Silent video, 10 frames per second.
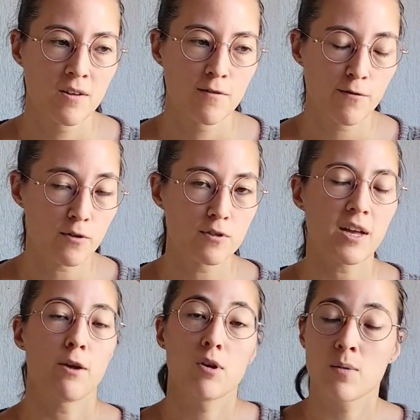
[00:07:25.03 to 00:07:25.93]
first,
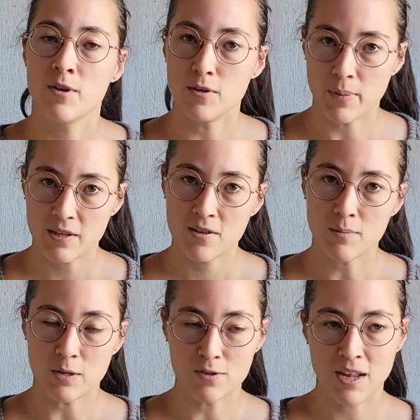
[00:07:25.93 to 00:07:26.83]
I recommend the pattern
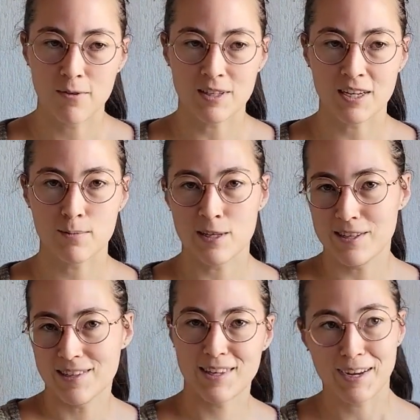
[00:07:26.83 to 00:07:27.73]
because now it has
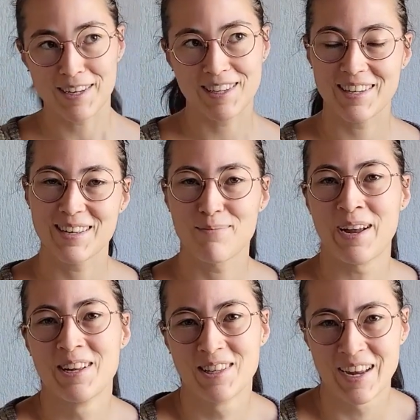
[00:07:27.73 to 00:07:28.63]
been tech edited
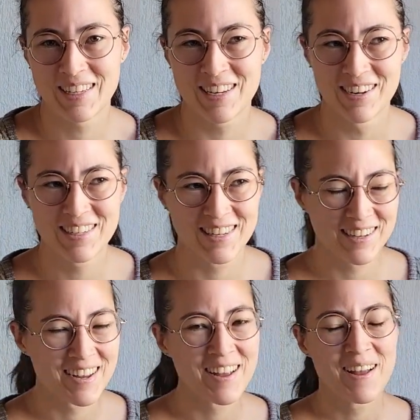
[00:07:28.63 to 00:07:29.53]
by the testers.
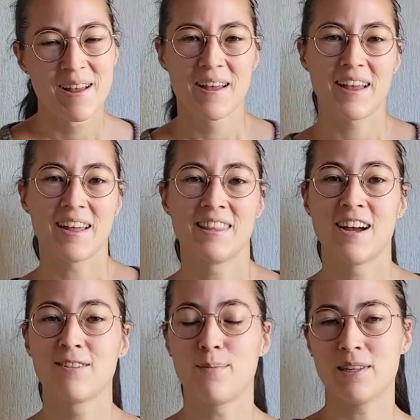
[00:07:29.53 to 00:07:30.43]
And
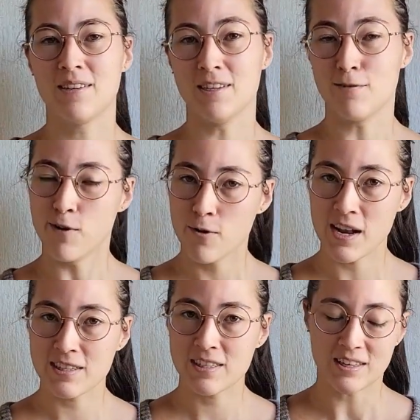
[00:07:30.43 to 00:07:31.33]
now the pattern is
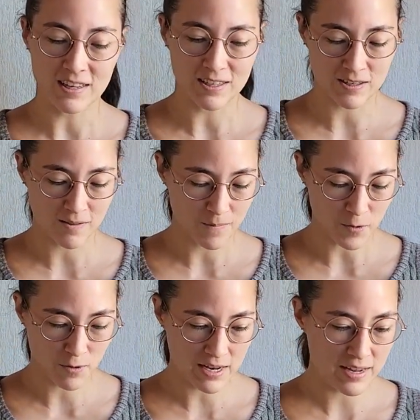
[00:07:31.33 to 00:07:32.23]
flawless, it's
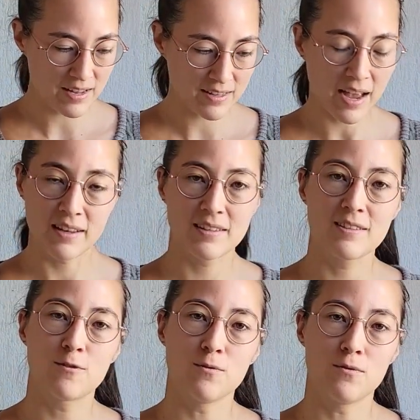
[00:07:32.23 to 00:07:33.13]
really
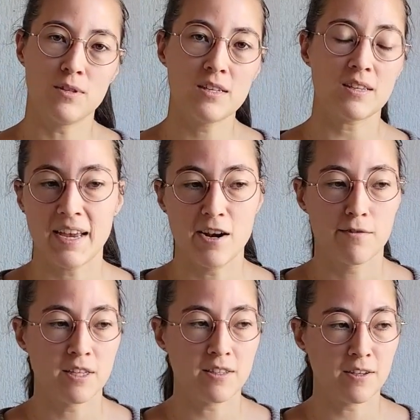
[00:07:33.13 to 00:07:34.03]
nice to knit. I
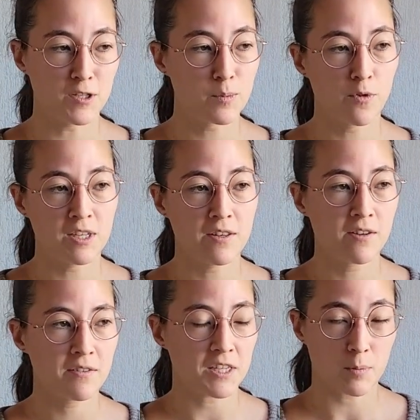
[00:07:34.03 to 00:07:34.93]
love knitting on small
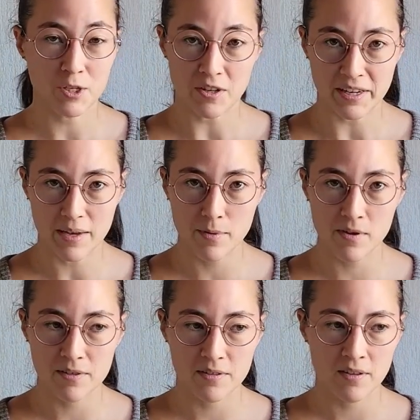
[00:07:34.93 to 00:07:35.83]
needles, especially
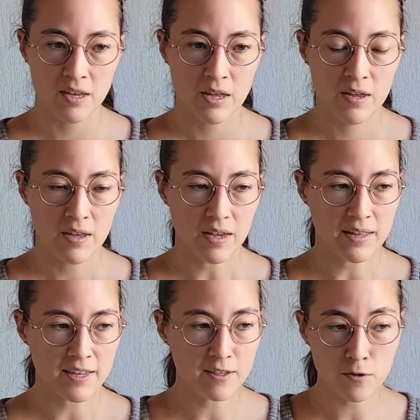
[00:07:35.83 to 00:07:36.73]
cables.
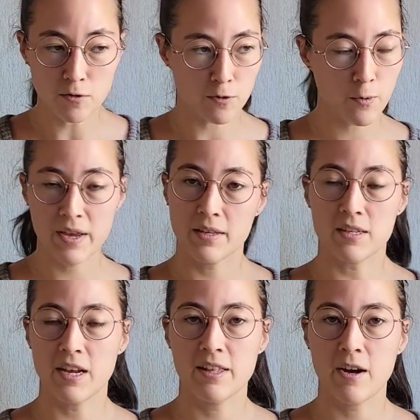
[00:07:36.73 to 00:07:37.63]
And I don't know, the way
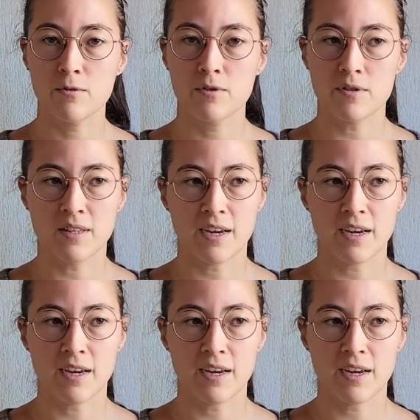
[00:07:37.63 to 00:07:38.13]
it's laid out,